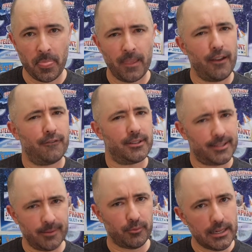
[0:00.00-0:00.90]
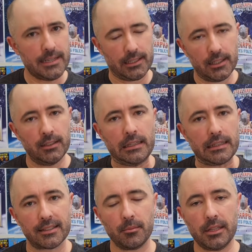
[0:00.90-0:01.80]
For some reason,
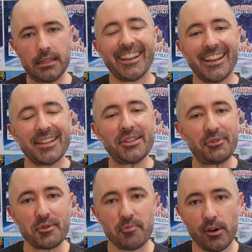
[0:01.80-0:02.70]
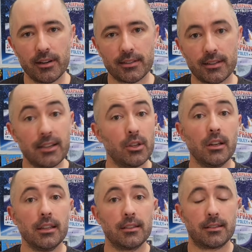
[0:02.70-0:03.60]
some of these NASA reports, as
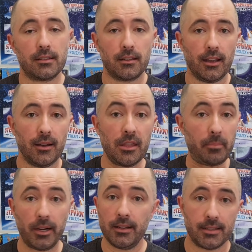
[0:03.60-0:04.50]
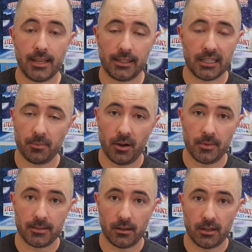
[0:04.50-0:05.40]
early as the biostack
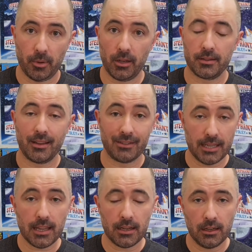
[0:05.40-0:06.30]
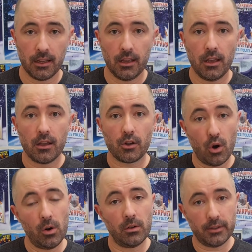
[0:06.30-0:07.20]
experiments on Apollo 17,
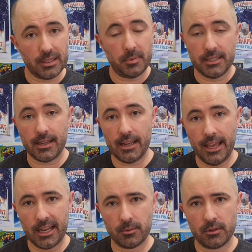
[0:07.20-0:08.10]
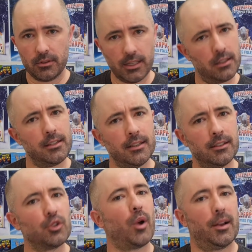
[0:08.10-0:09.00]
call this particular animal the
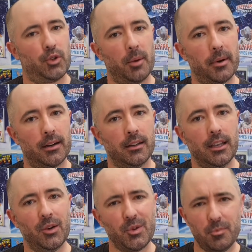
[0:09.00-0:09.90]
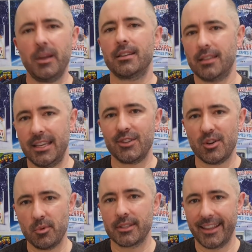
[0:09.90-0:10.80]
Indian grasshopper, which makes the history
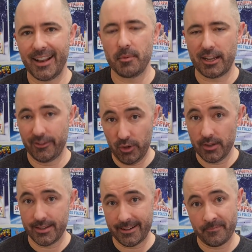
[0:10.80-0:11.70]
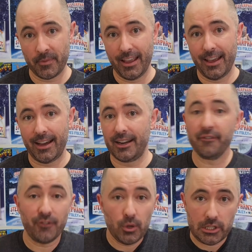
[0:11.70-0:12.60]
books a little bit confusing. And
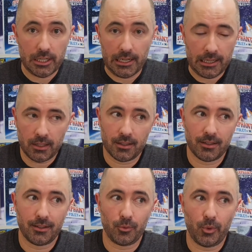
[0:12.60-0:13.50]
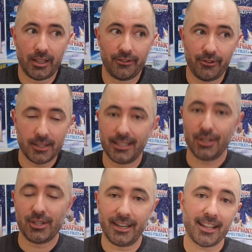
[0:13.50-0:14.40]
unfortunately, when the first
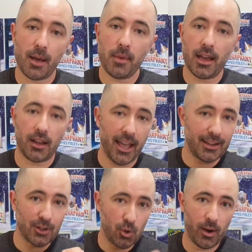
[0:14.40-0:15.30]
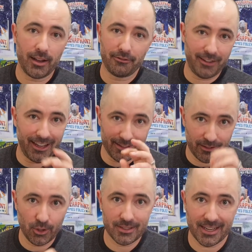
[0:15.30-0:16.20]
edition had come out, I hadn't quite found
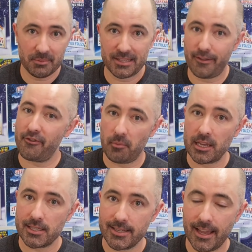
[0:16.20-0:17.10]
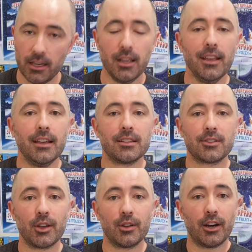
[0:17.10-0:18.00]
those little bits of information yet.
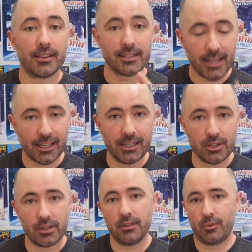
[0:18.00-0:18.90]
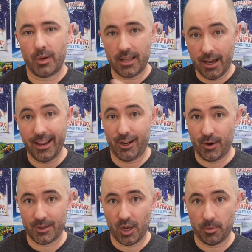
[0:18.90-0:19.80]
So on the second edition, we cut out
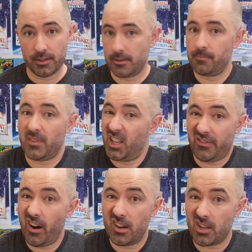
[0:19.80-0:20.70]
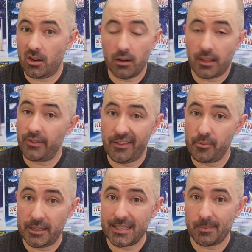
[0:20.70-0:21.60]
grasshoppers. As far as I know, they've never
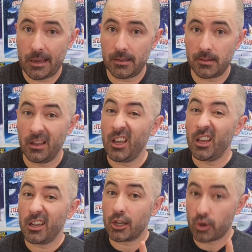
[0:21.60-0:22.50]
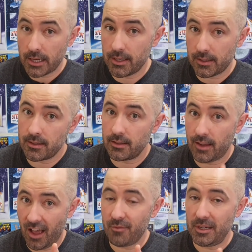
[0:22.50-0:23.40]
been to space. Crickets
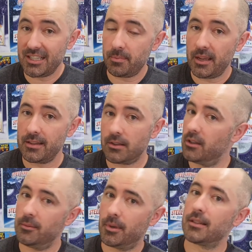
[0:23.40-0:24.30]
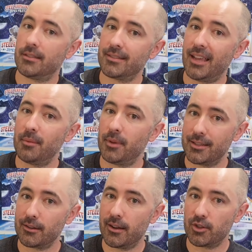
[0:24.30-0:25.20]
have been to space though, but it's not the same as
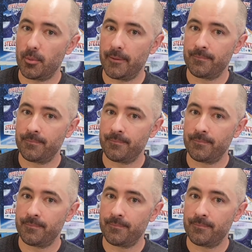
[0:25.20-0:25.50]
a grasshopper.